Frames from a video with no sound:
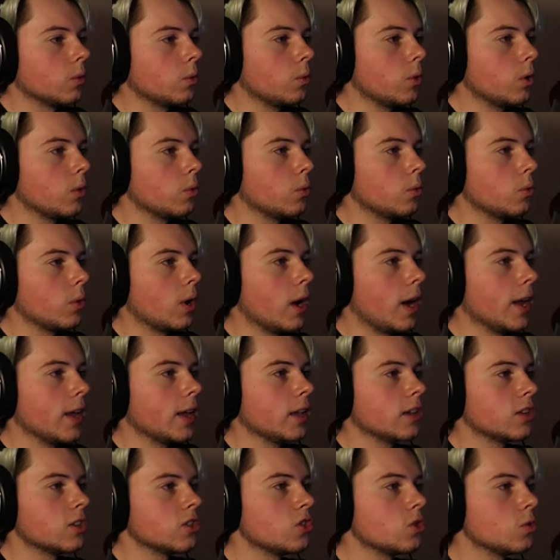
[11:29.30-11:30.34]
Whoa, I
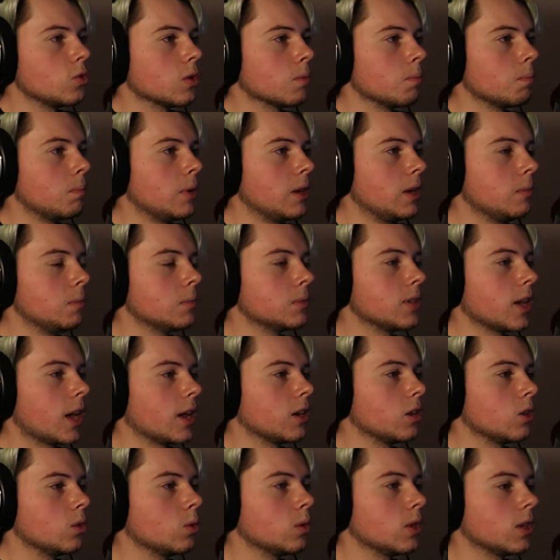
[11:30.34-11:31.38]
can shoot beams
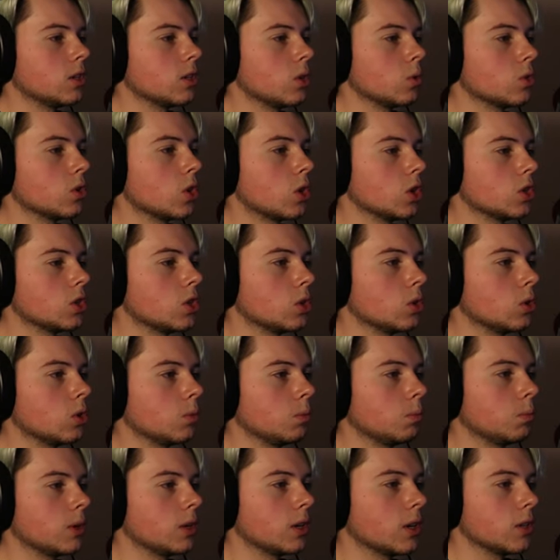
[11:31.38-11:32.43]
at you that don't hurt you
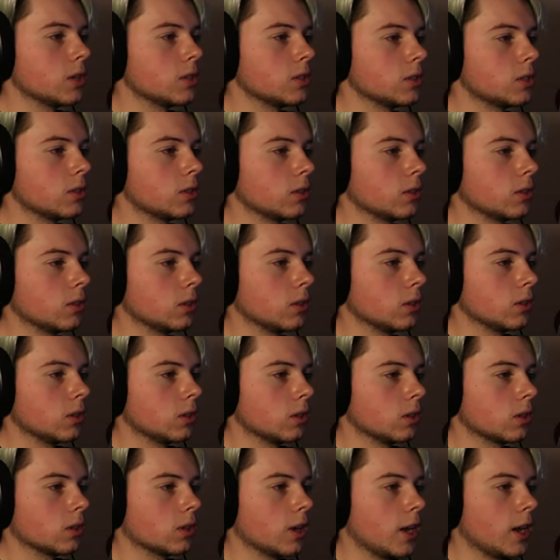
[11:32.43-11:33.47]
because
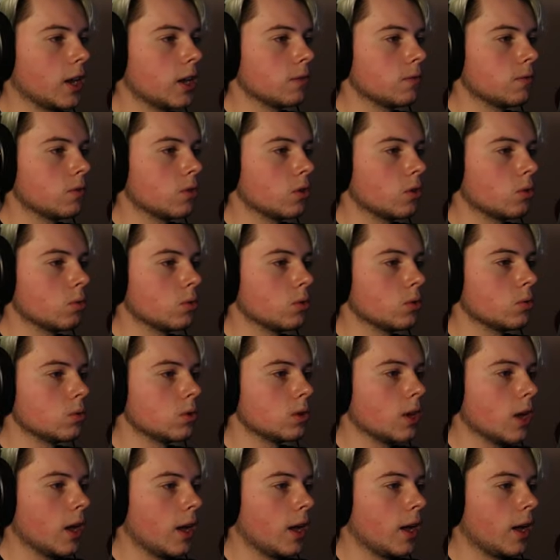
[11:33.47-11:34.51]
you're kind of a
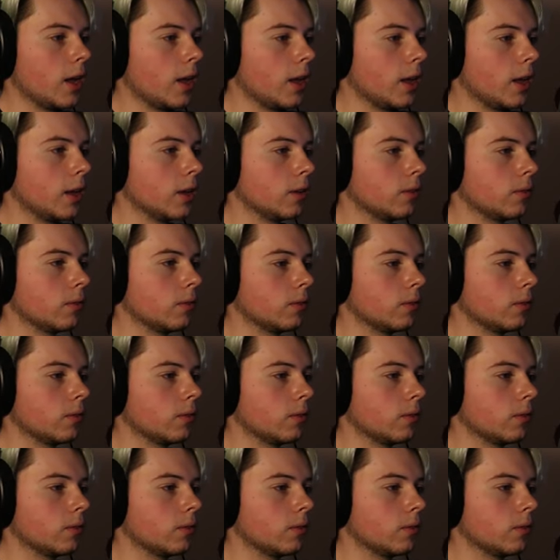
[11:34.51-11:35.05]
rude guy.